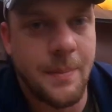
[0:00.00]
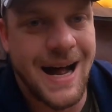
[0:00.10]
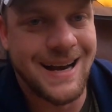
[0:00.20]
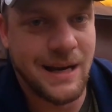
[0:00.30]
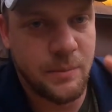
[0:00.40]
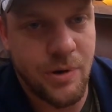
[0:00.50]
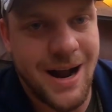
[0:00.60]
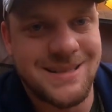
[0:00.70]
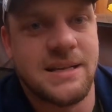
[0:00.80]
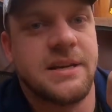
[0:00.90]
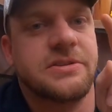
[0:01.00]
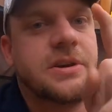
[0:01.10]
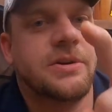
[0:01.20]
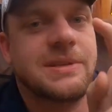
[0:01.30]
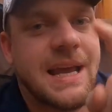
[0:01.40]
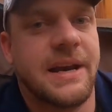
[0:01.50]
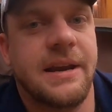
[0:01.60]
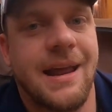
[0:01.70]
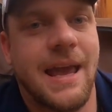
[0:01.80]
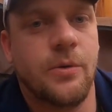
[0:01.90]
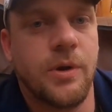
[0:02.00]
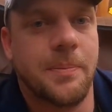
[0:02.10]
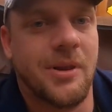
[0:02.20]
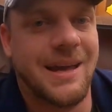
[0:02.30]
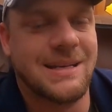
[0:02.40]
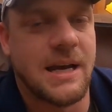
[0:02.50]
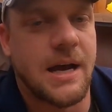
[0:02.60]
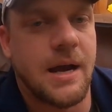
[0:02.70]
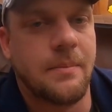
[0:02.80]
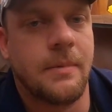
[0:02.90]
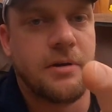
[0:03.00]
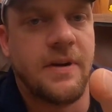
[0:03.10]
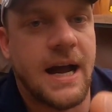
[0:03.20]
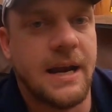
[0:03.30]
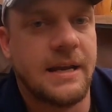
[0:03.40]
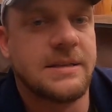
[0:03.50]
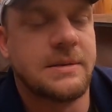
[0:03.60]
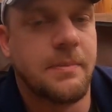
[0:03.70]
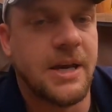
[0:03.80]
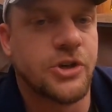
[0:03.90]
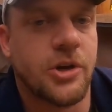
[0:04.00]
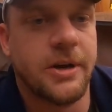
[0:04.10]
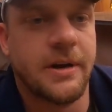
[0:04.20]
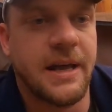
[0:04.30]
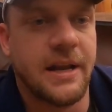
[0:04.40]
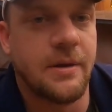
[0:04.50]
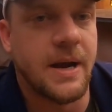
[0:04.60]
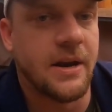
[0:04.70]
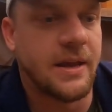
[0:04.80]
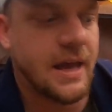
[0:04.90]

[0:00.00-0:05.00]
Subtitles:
The bonding process goes hand in hand with playtime. Provide it. Make sure you're getting them out of